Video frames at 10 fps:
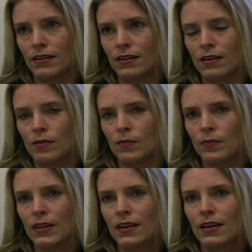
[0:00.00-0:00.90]

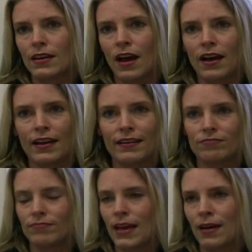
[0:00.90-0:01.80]

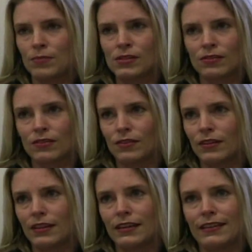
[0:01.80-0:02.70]
I
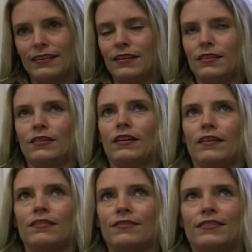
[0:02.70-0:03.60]
absolutely
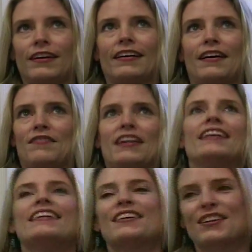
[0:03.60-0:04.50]
love not having
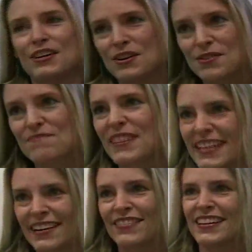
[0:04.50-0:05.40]
to go to
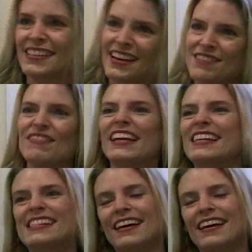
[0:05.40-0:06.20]
pee every 10 minutes.